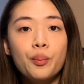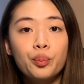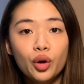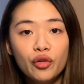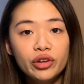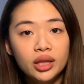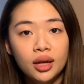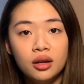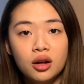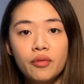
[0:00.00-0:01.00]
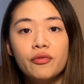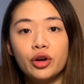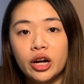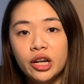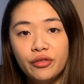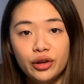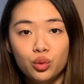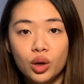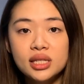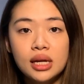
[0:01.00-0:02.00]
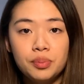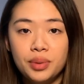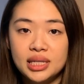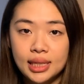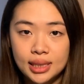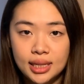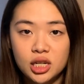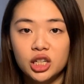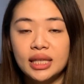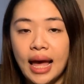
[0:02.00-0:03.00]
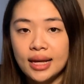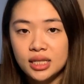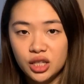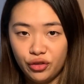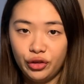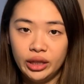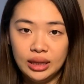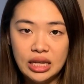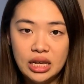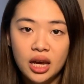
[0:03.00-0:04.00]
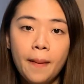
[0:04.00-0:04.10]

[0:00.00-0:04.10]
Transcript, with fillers: Profit income for individuals and businesses are taxed differently.